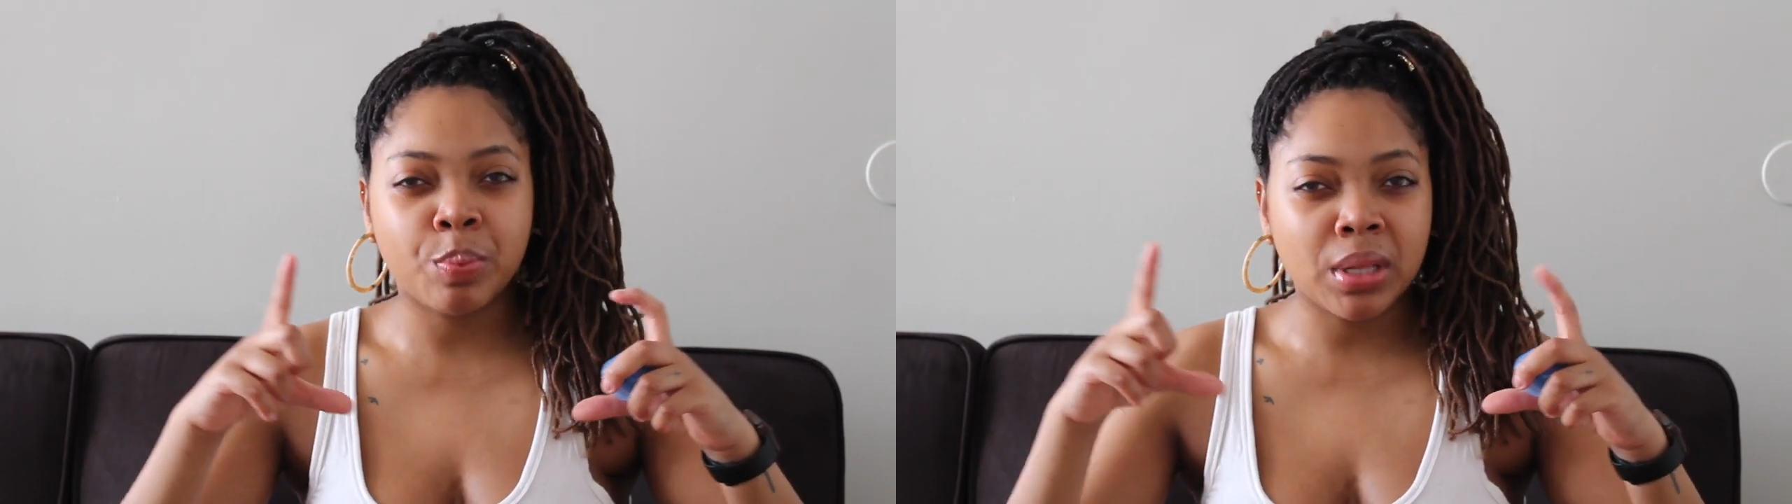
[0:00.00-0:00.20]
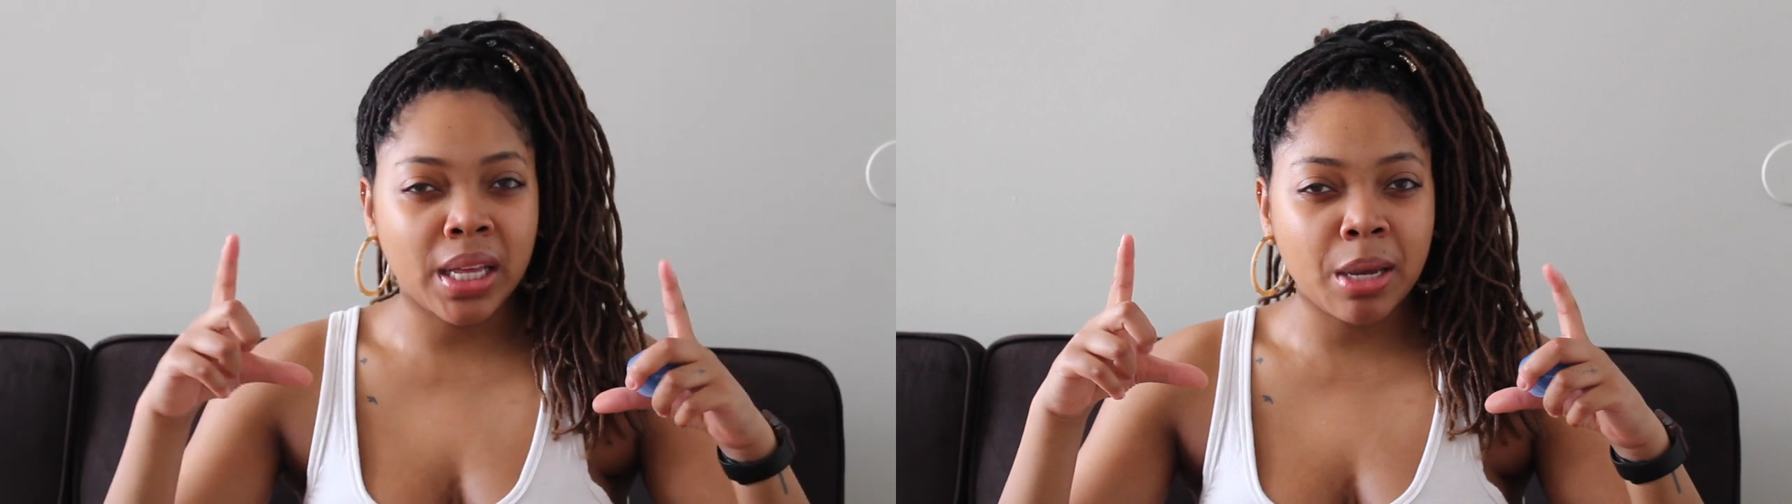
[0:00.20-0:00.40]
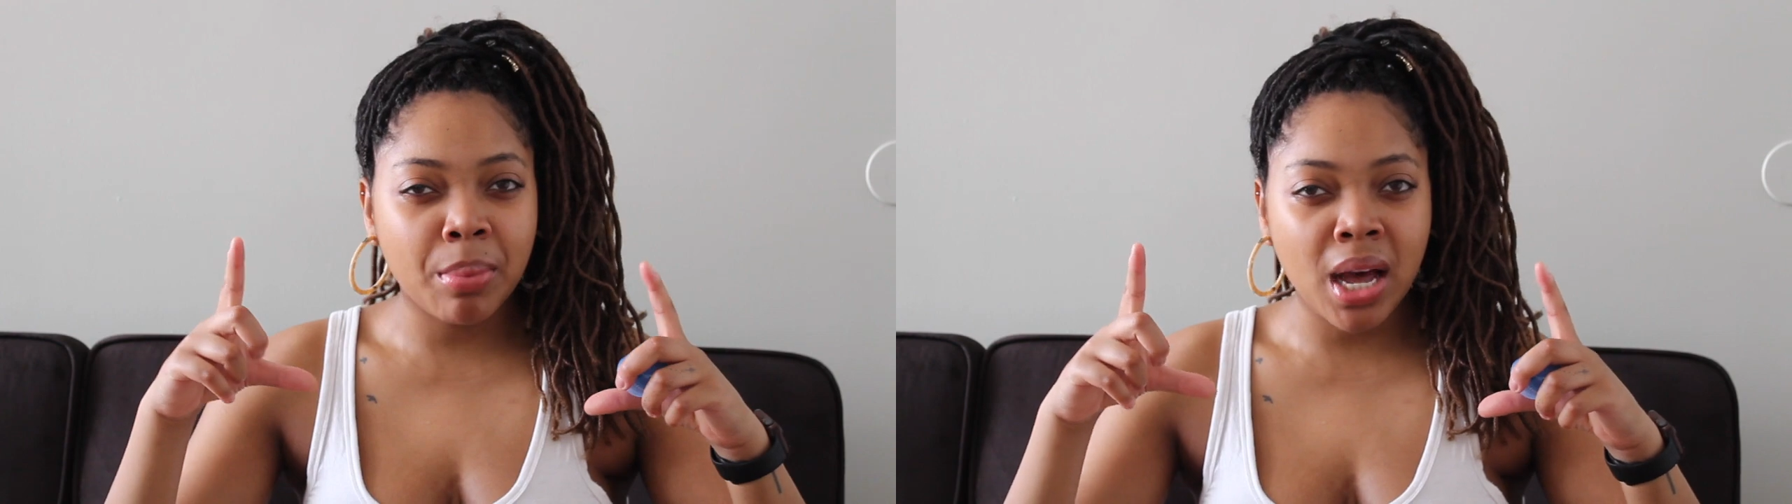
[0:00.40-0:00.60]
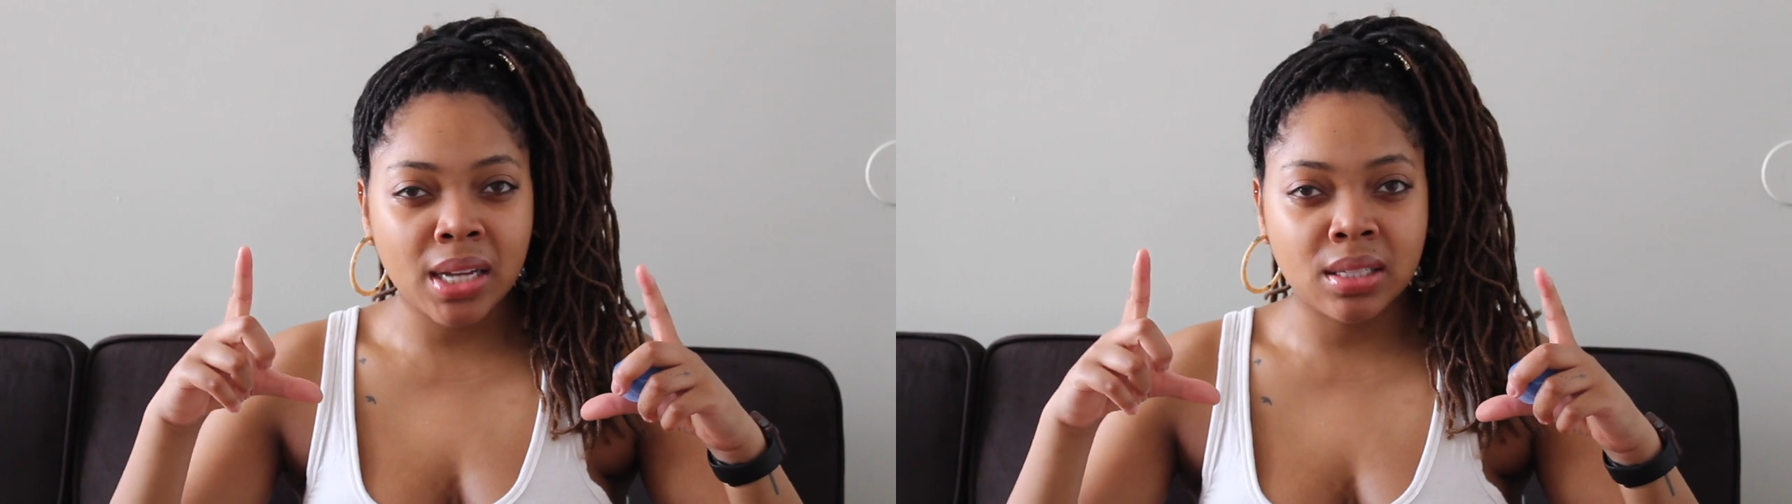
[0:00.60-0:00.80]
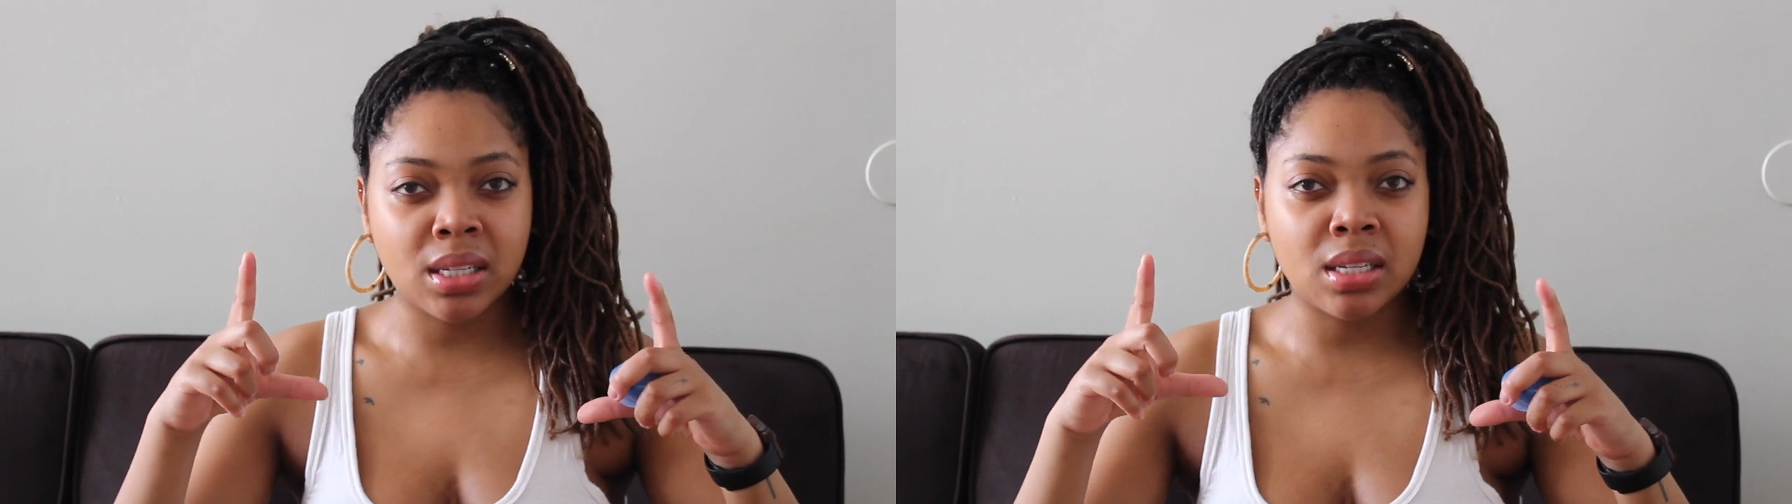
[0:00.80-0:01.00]
play
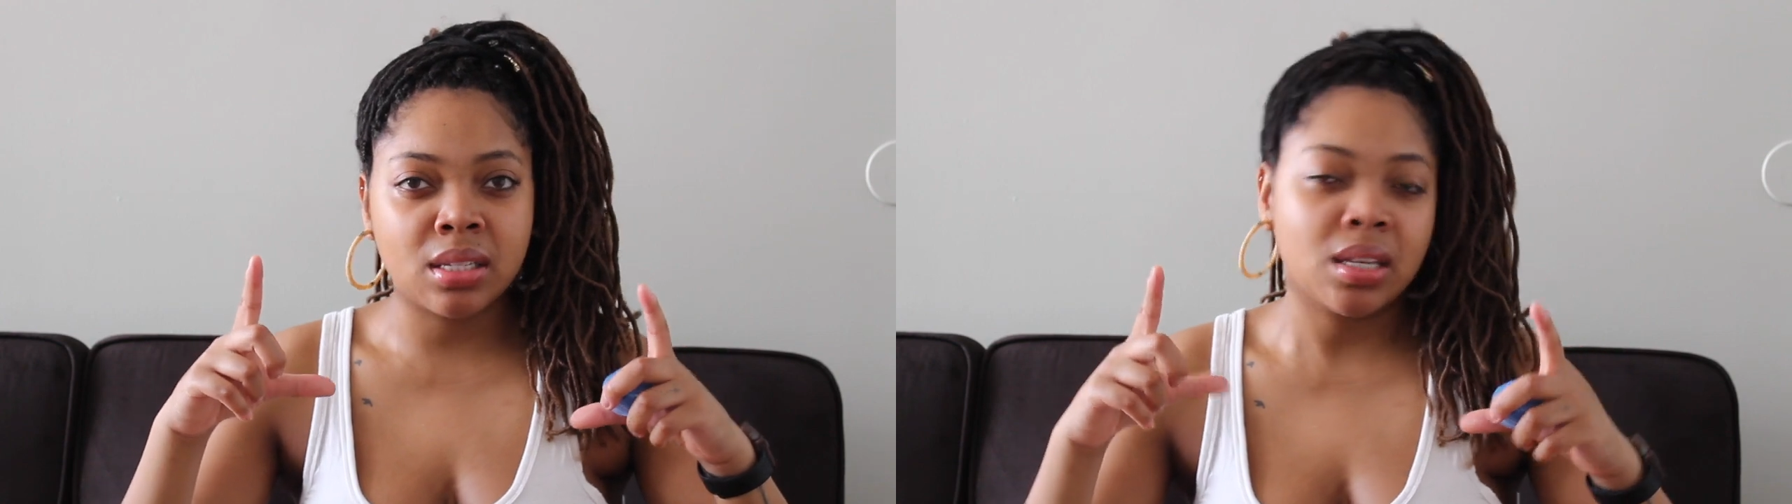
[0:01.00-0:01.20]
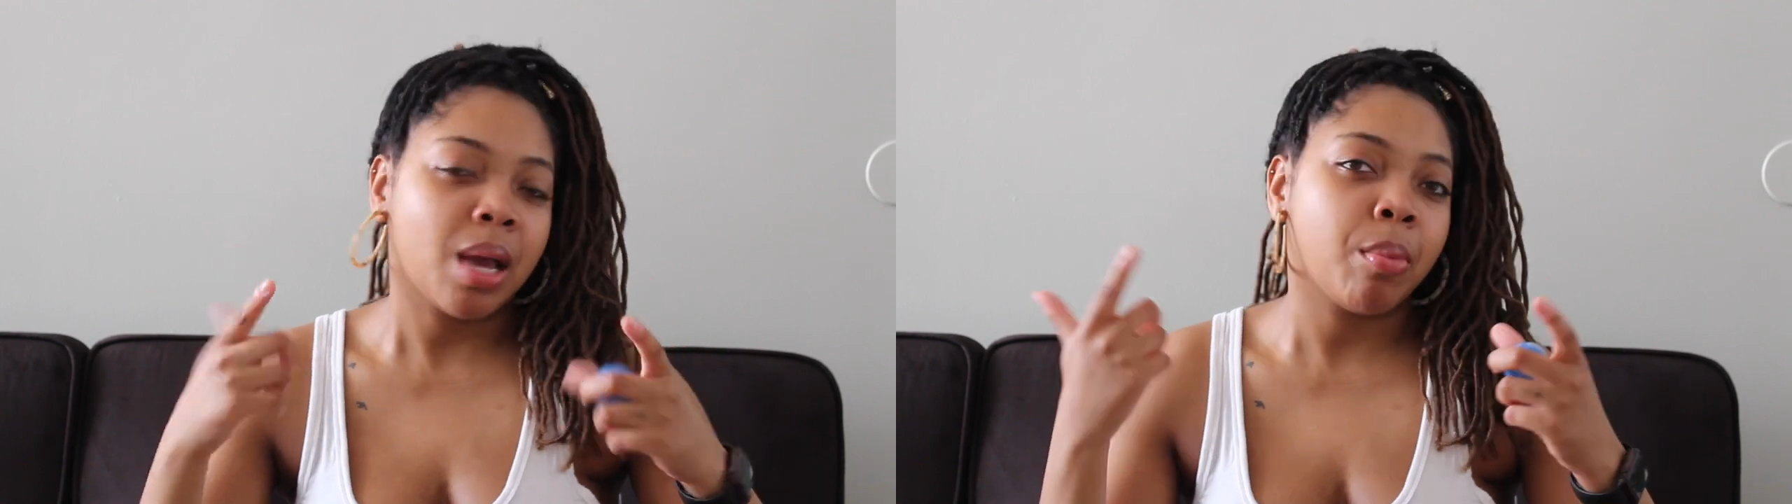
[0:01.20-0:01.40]
boxes.